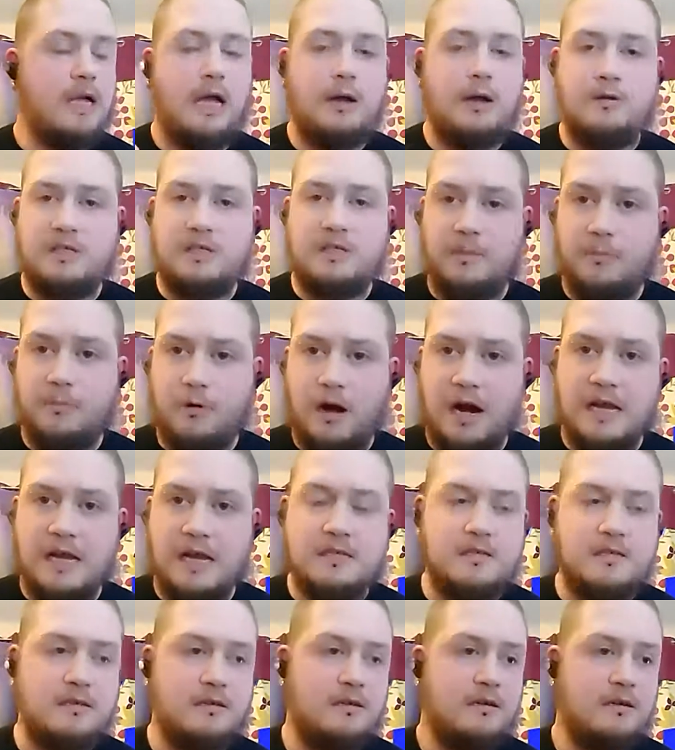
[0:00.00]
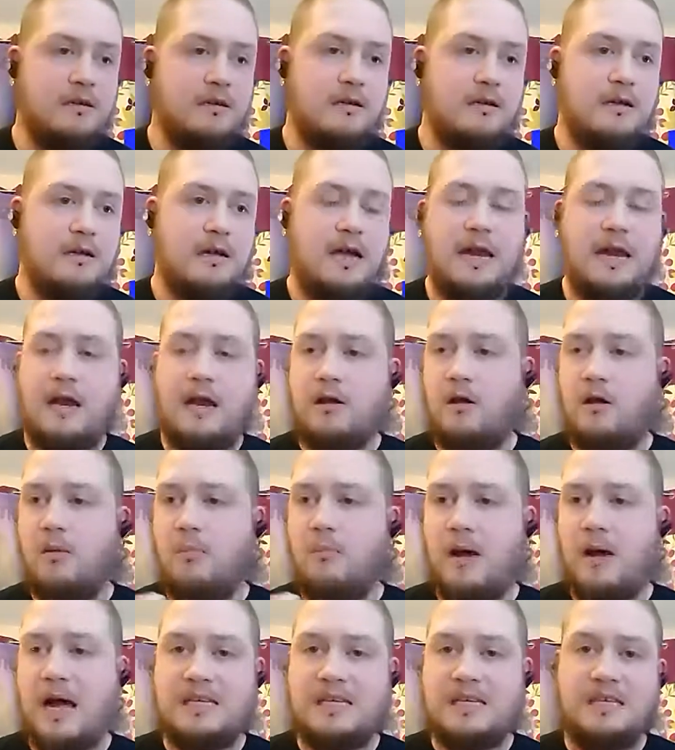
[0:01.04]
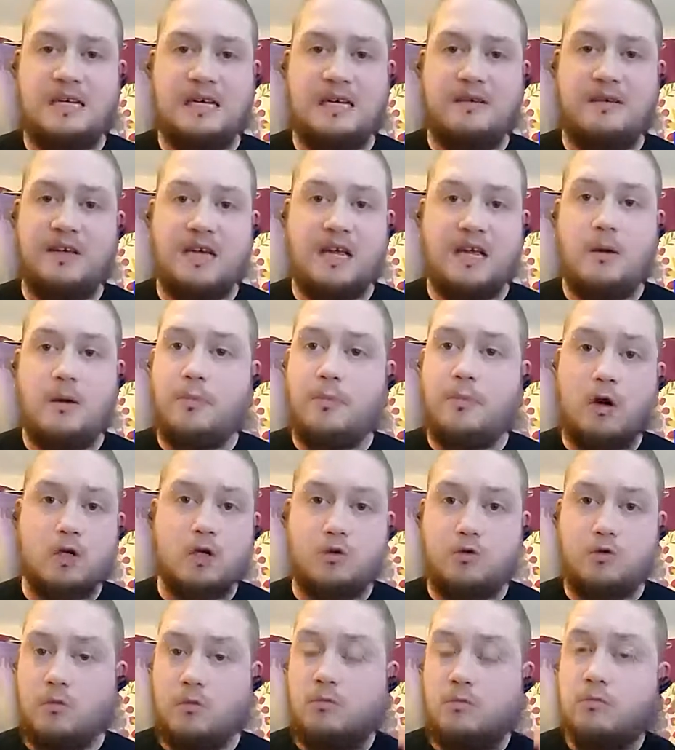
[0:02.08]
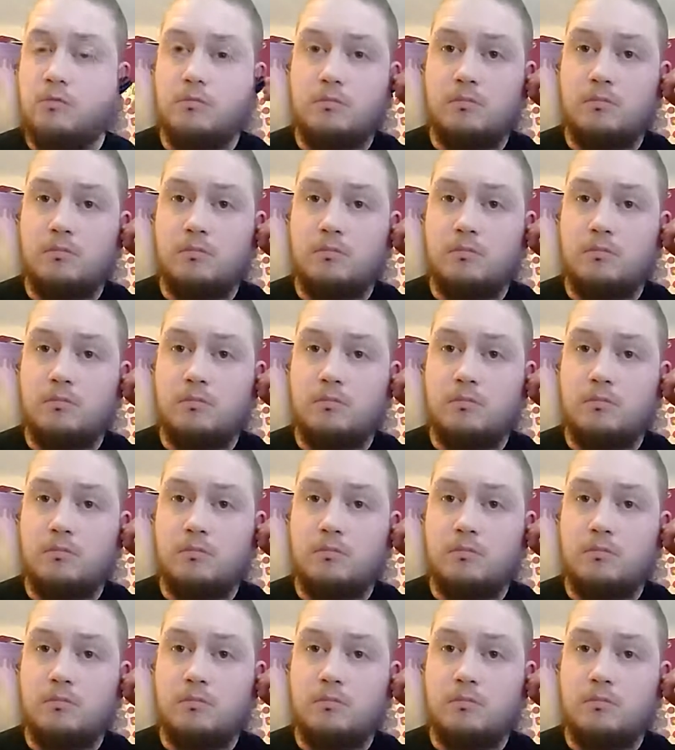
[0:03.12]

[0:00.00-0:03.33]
I was depressed and I'd gone back to living in a box room.